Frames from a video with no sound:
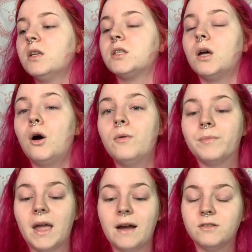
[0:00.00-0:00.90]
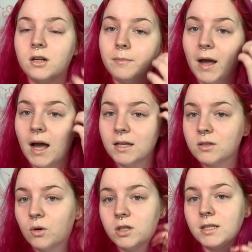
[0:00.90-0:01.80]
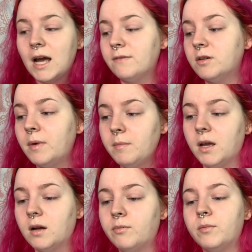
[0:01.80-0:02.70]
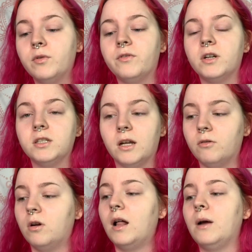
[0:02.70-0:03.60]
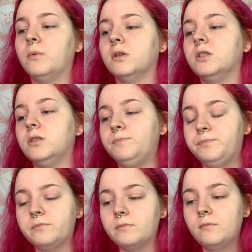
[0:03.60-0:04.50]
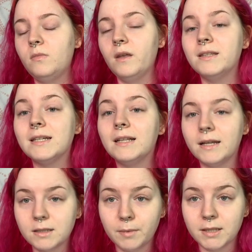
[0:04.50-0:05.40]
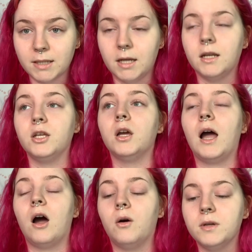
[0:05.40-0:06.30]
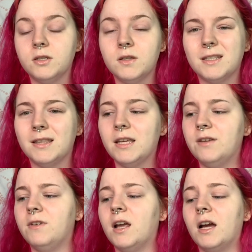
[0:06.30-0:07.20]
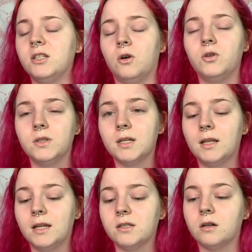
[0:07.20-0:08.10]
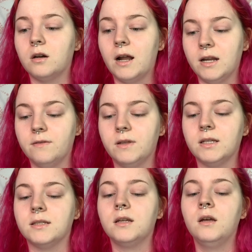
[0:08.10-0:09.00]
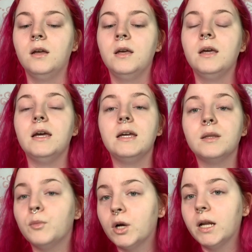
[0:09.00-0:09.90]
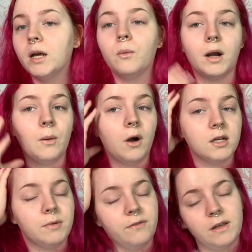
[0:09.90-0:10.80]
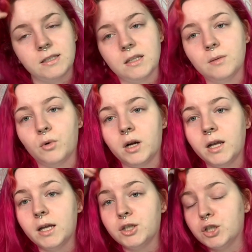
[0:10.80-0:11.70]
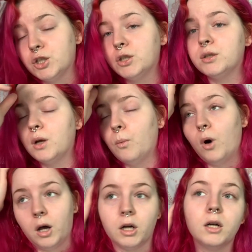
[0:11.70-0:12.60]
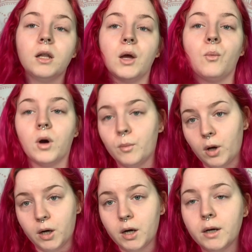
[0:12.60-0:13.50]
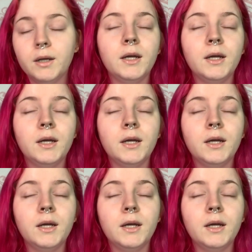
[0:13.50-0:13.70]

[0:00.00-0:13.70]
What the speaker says: So after a mask, or just after my makeup remover in general, I will cleanse my skin. I always do this in the evening. I don't use a cleanser or any of this in the morning. When I wash my face in the morning, it's just water, like warm water,